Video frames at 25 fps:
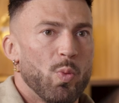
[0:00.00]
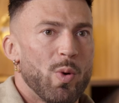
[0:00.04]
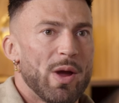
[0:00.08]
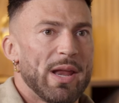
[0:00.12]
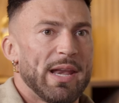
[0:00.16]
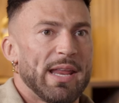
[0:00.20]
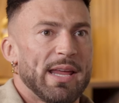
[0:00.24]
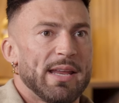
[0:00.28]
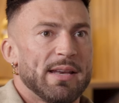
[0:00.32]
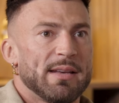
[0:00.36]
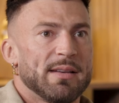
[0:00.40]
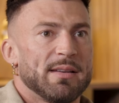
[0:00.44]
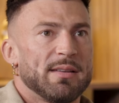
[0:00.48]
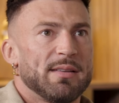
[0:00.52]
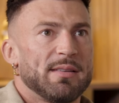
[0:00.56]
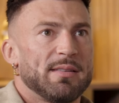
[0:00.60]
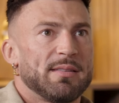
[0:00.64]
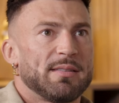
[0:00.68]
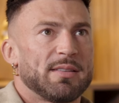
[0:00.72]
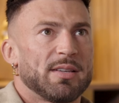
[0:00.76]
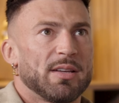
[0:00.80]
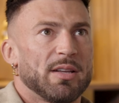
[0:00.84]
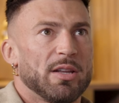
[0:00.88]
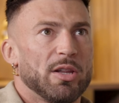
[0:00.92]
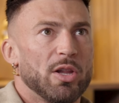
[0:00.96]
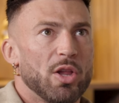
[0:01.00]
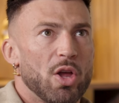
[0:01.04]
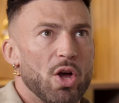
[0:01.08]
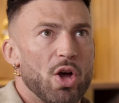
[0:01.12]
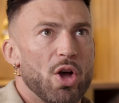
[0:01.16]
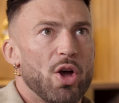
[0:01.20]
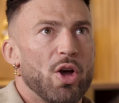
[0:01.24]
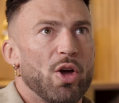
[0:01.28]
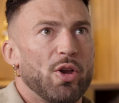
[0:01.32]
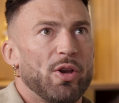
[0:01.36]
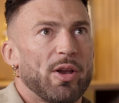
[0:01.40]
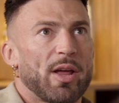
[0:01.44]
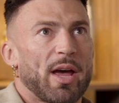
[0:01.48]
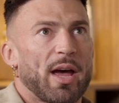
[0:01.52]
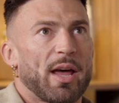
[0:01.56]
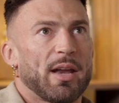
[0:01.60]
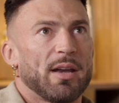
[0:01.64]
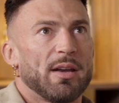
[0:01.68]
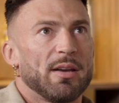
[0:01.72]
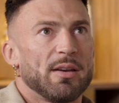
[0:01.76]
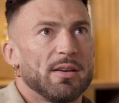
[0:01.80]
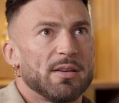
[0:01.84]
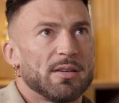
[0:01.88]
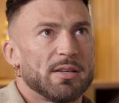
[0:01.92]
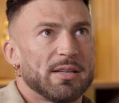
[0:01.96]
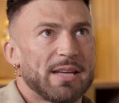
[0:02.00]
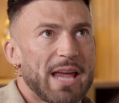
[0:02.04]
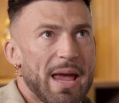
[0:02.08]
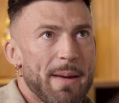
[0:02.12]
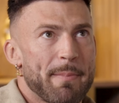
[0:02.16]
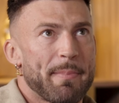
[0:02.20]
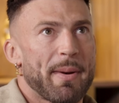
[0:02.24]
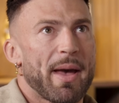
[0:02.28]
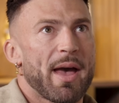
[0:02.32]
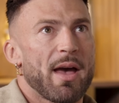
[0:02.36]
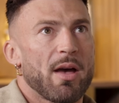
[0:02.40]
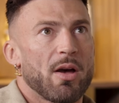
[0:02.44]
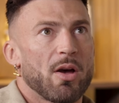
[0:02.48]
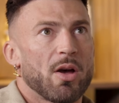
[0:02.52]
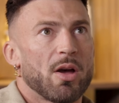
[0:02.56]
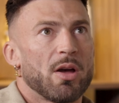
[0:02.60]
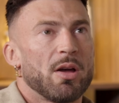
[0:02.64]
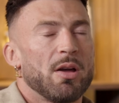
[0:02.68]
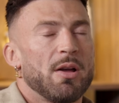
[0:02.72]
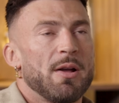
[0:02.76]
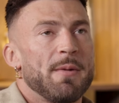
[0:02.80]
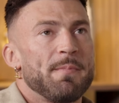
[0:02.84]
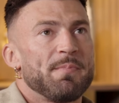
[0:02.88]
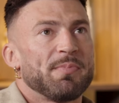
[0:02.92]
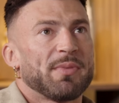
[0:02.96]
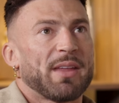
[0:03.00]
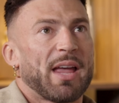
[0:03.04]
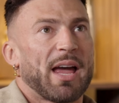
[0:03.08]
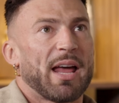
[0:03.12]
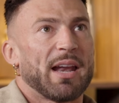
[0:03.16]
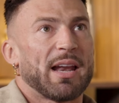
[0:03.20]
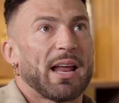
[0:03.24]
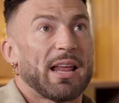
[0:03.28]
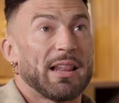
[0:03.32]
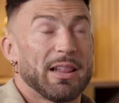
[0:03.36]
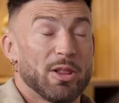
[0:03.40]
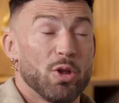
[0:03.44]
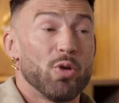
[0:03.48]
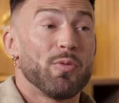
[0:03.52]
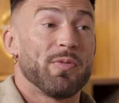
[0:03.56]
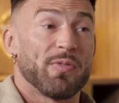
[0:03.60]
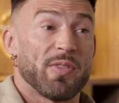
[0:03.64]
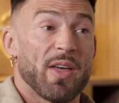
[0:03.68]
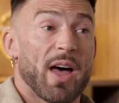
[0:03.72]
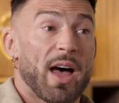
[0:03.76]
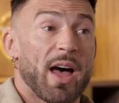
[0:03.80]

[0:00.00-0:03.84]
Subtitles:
willing to learn and get better. And I love